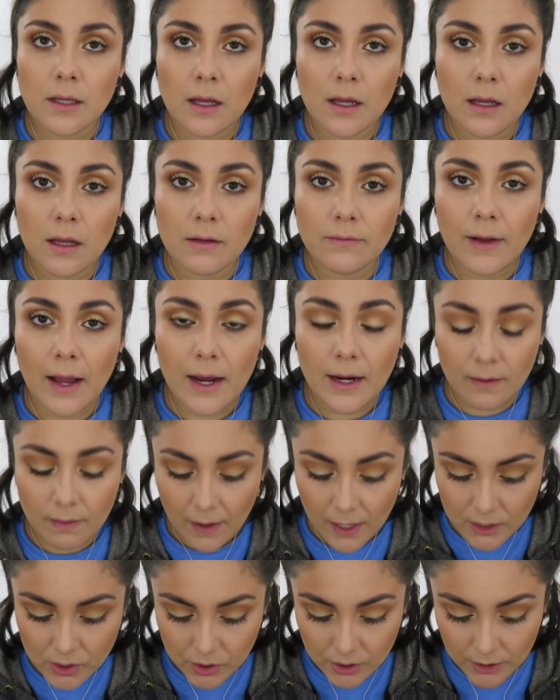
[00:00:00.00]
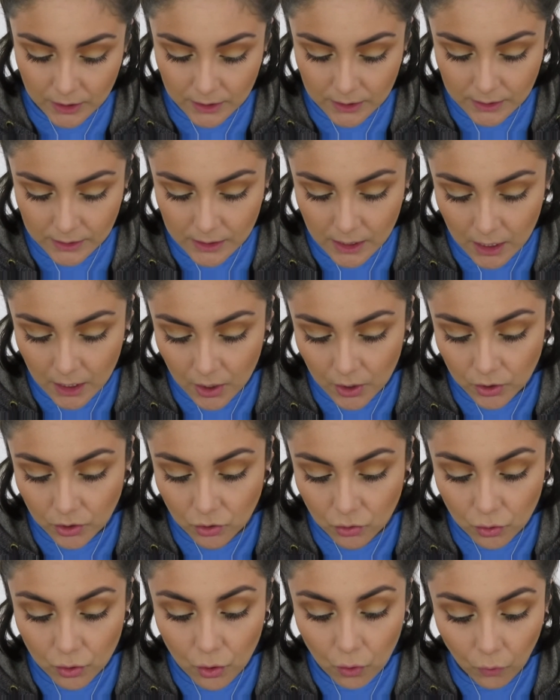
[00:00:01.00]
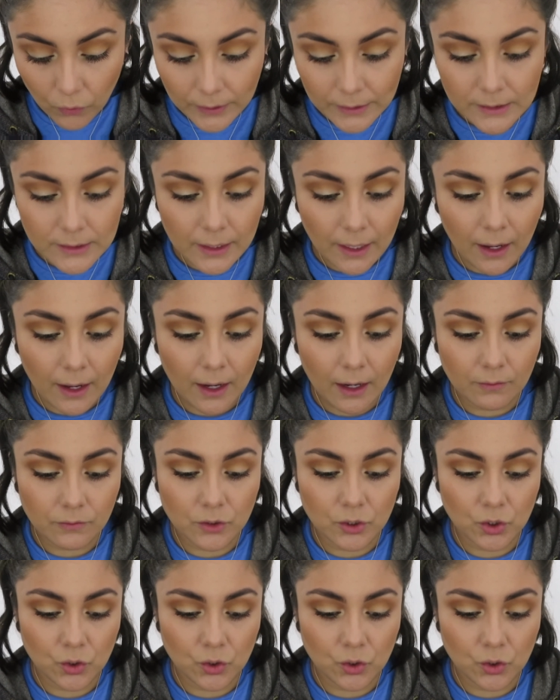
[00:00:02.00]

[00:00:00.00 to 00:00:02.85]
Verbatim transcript: of eyelashes, you're going to have to